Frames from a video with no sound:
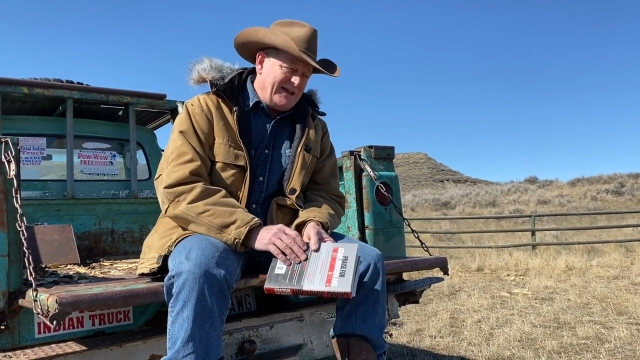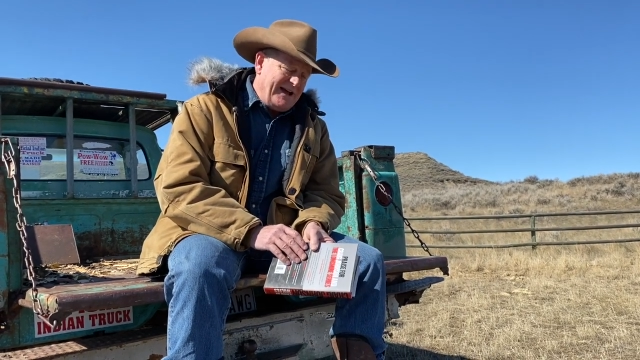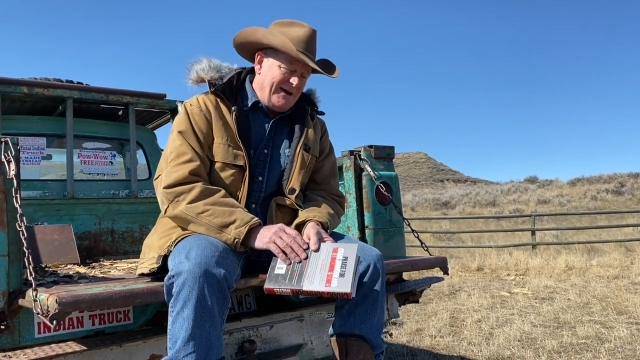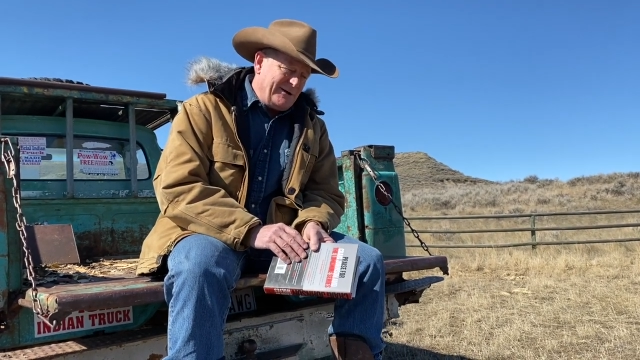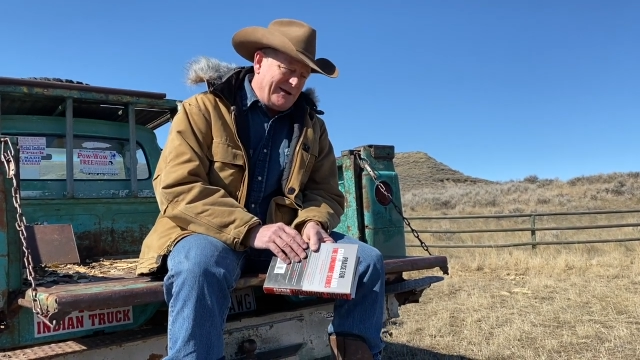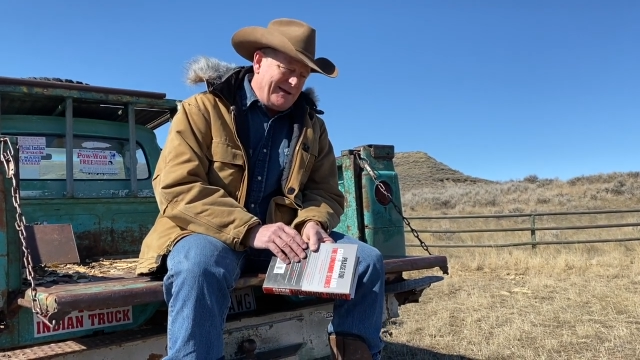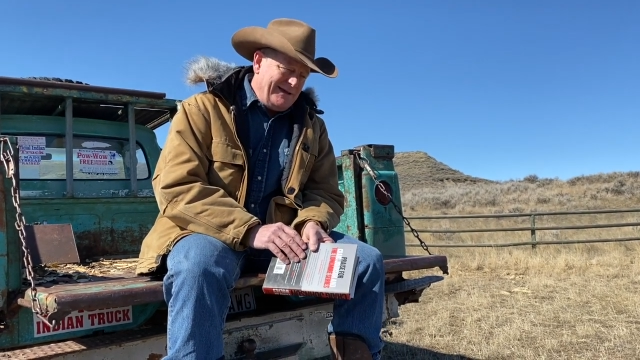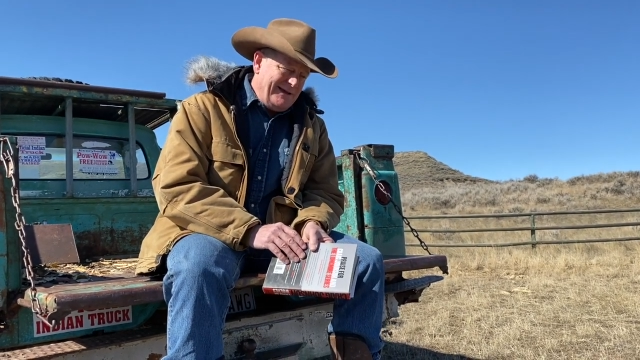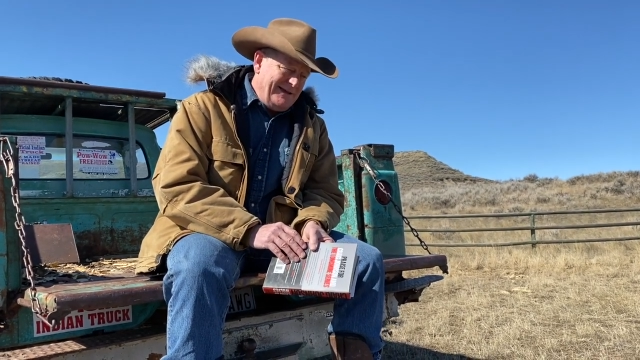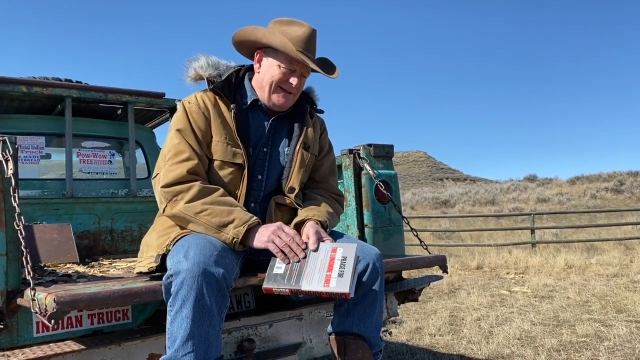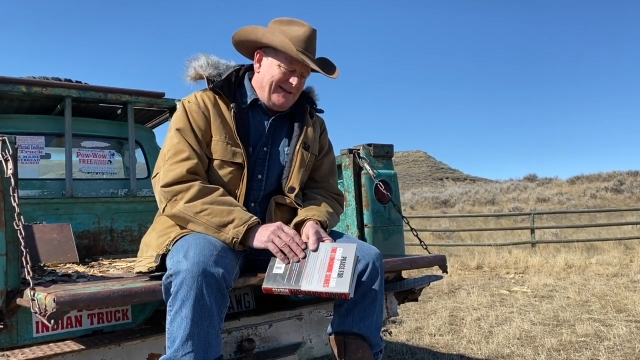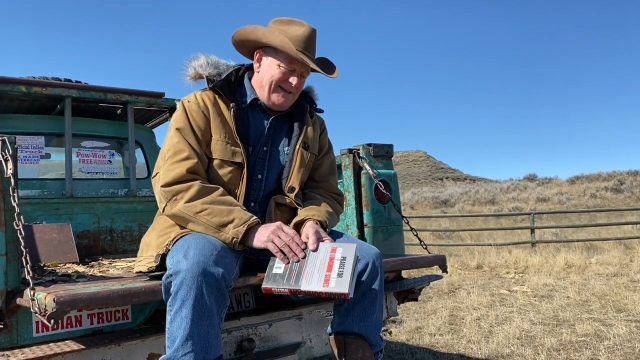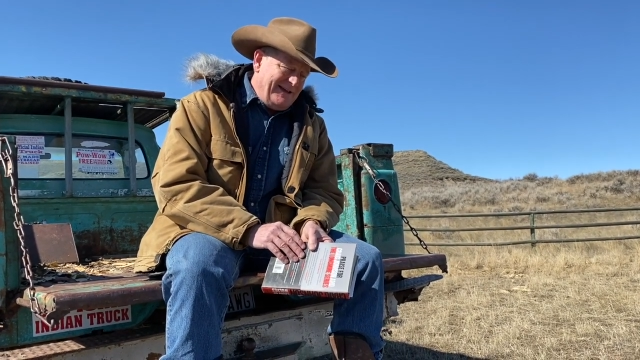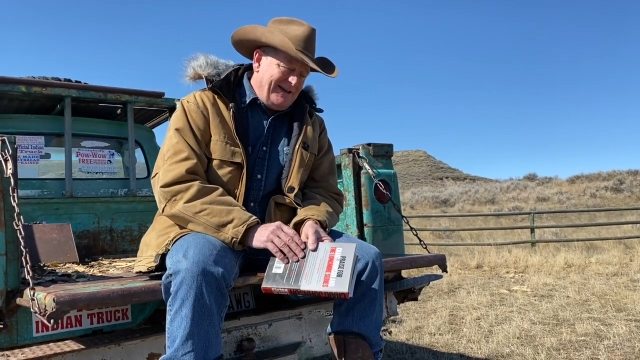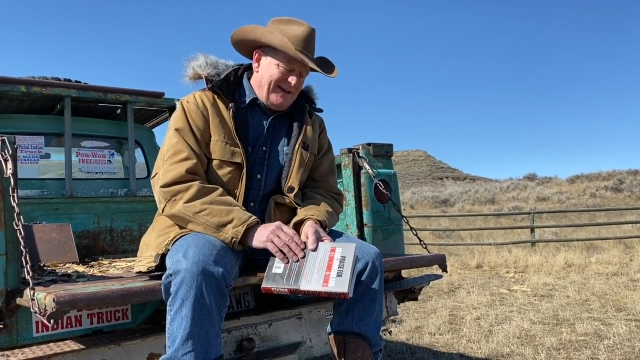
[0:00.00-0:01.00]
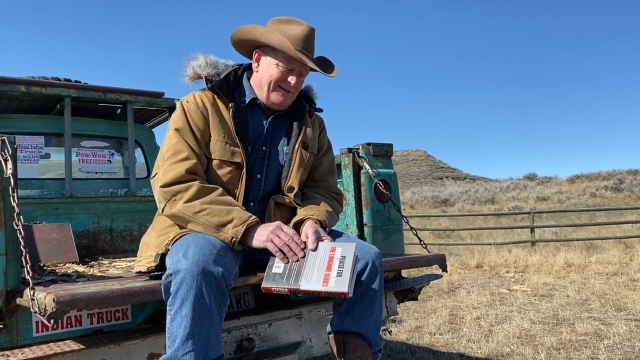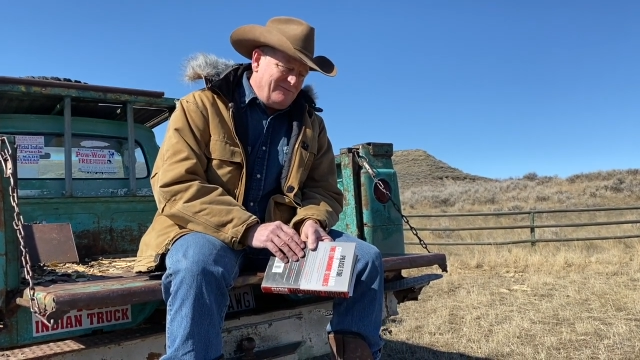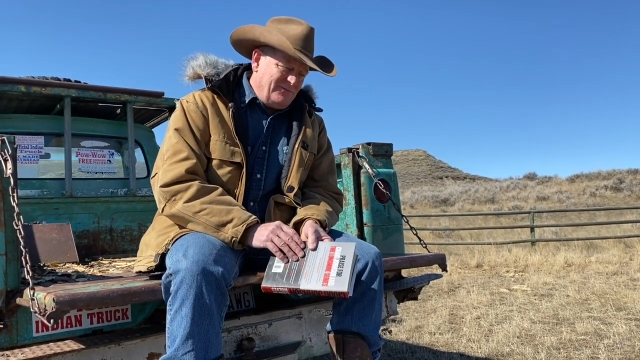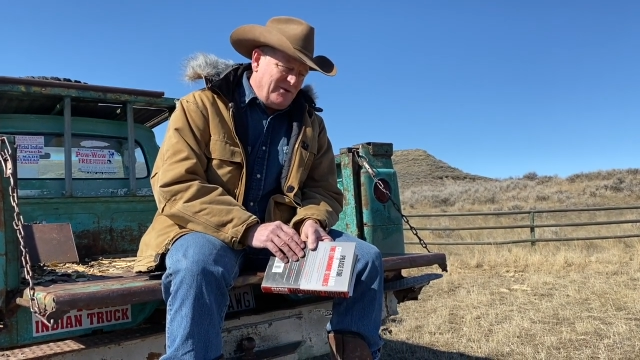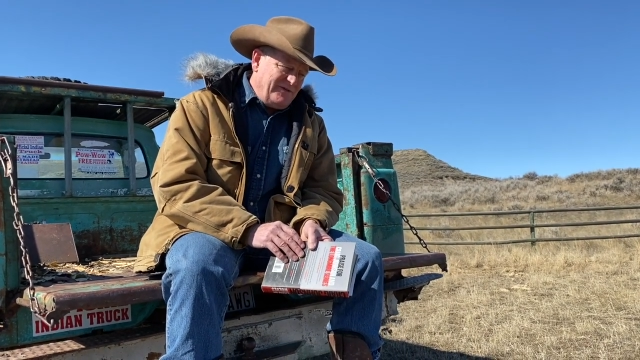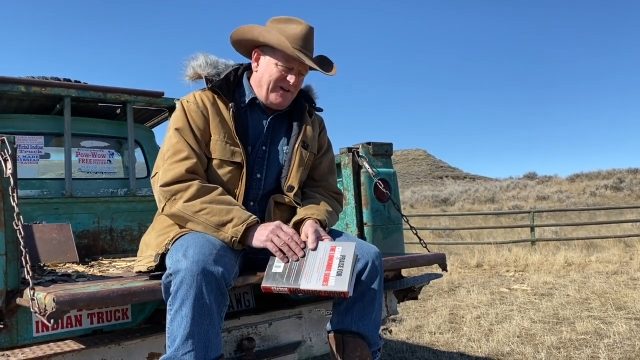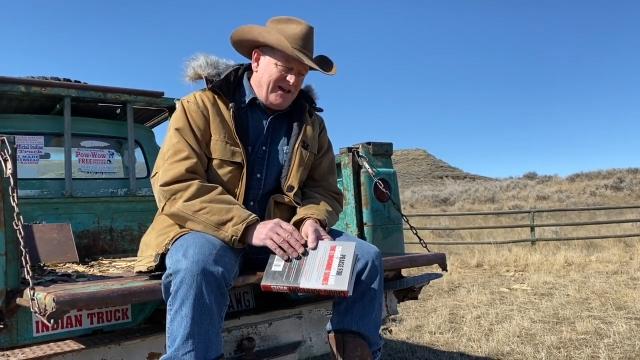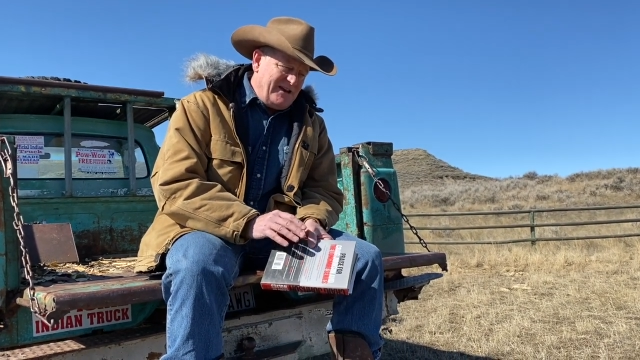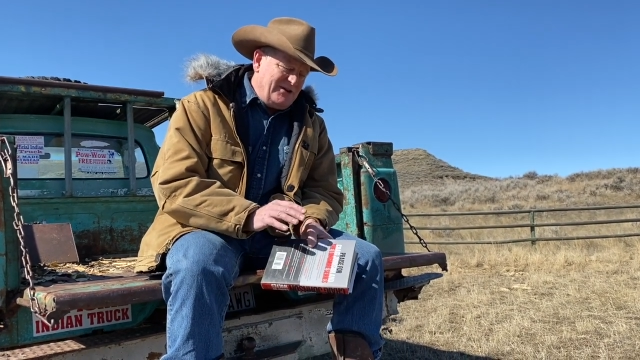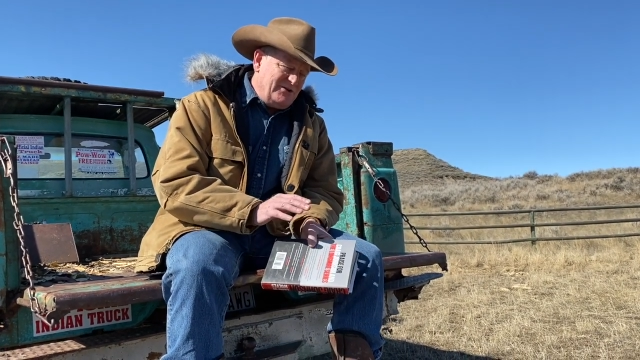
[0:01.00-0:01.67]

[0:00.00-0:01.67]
County. And we've had a